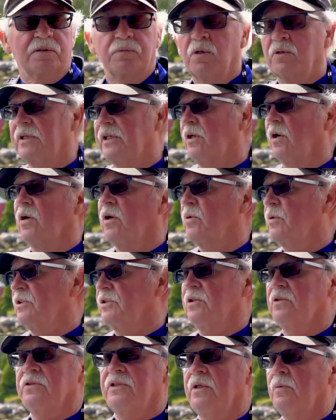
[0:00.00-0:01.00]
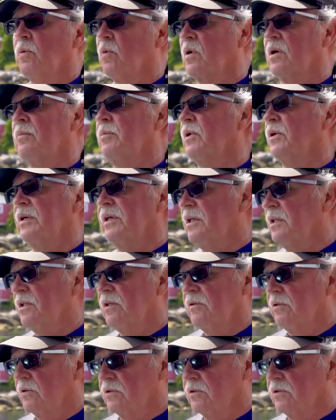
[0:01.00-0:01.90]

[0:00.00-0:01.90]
Smoky Hole is usually warmer here.